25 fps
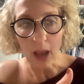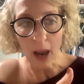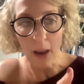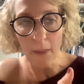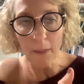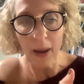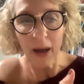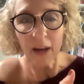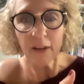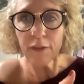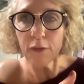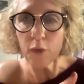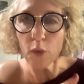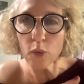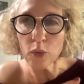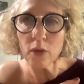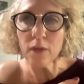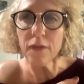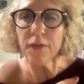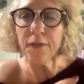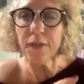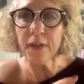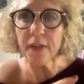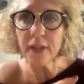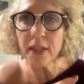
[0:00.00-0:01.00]
About 4
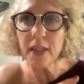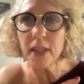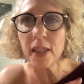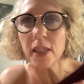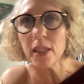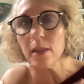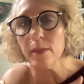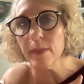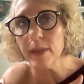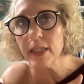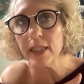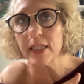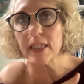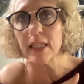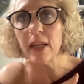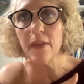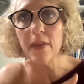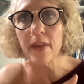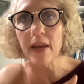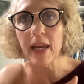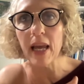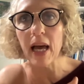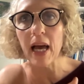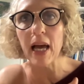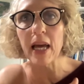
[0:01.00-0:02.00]
to 6 months down
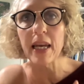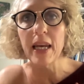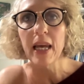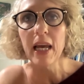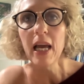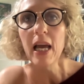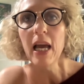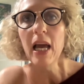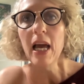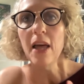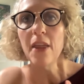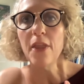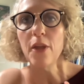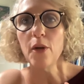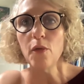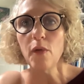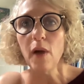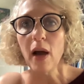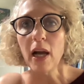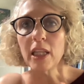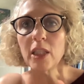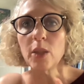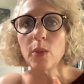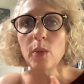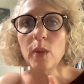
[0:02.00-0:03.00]
the line, the
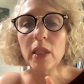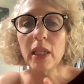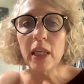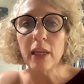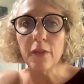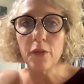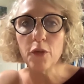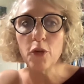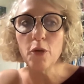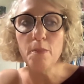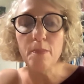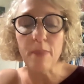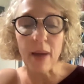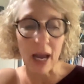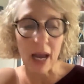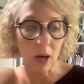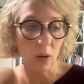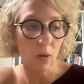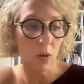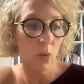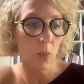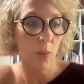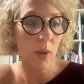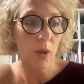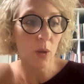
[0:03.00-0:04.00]
writer will give you
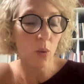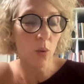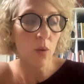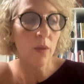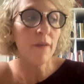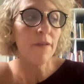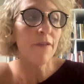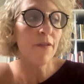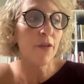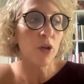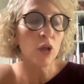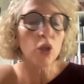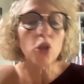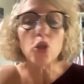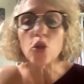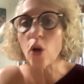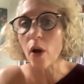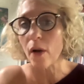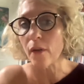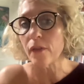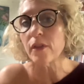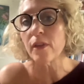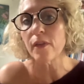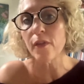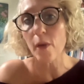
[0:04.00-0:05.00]
back what we call the first
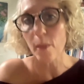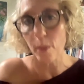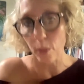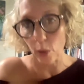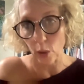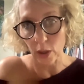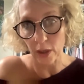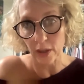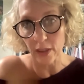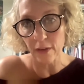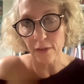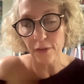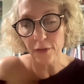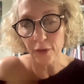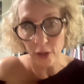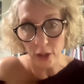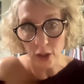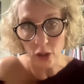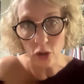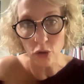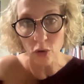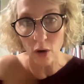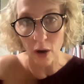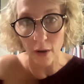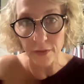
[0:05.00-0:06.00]
draft of your book. And the
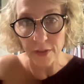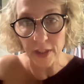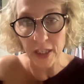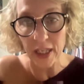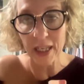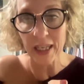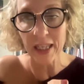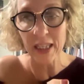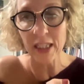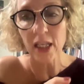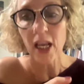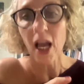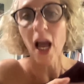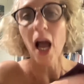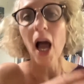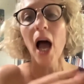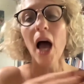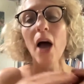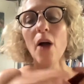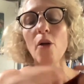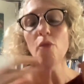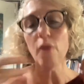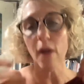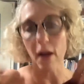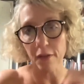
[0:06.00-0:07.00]
first draft is
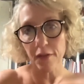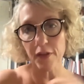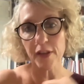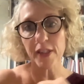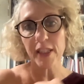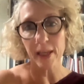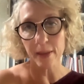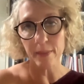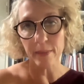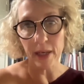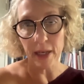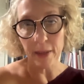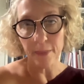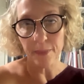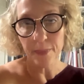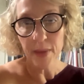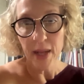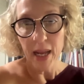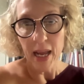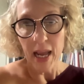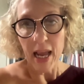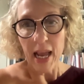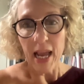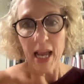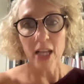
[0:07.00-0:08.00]
a rough assembly.
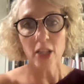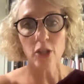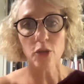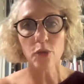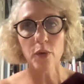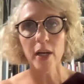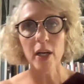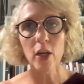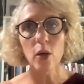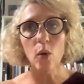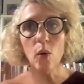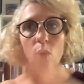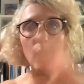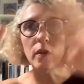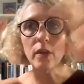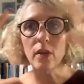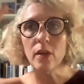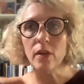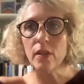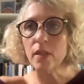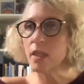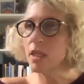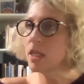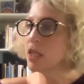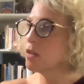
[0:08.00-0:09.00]
It's really all
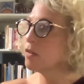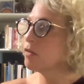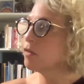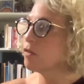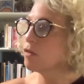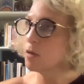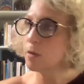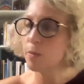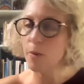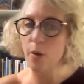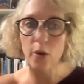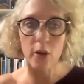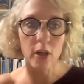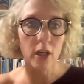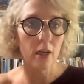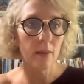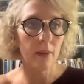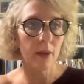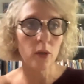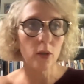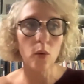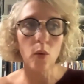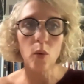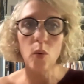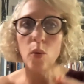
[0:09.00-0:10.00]
those things you've spoken
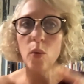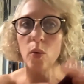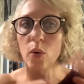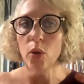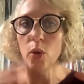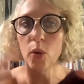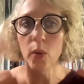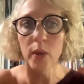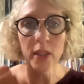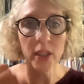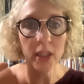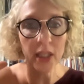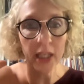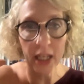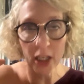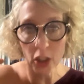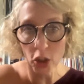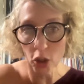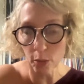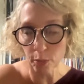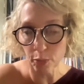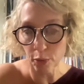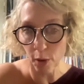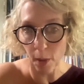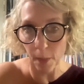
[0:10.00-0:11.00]
about, all your
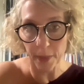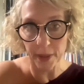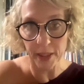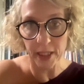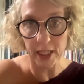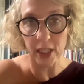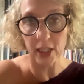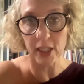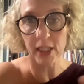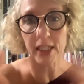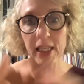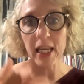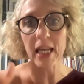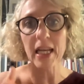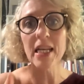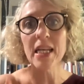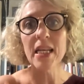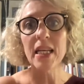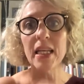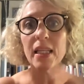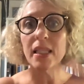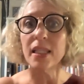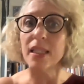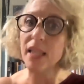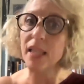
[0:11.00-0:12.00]
intellectual property is
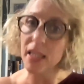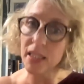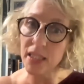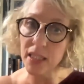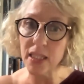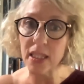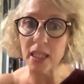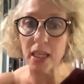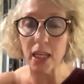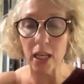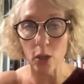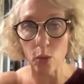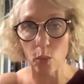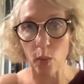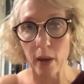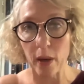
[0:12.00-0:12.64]
suddenly in